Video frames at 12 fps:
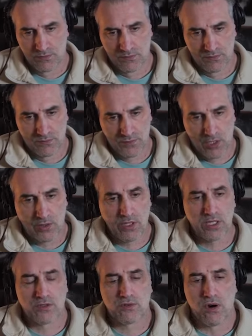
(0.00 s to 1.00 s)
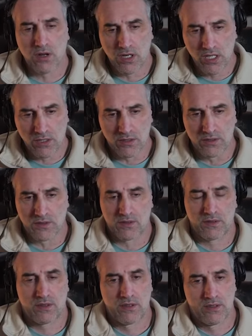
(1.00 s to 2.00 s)
And then I need strong leaders.
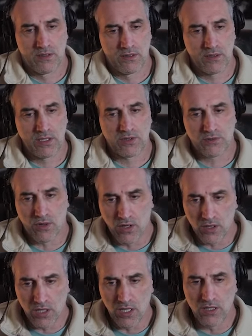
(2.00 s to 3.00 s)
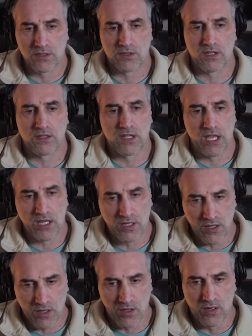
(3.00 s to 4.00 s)
And we're going to take strong leaders that they
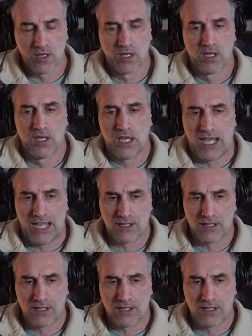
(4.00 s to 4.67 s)
know first in,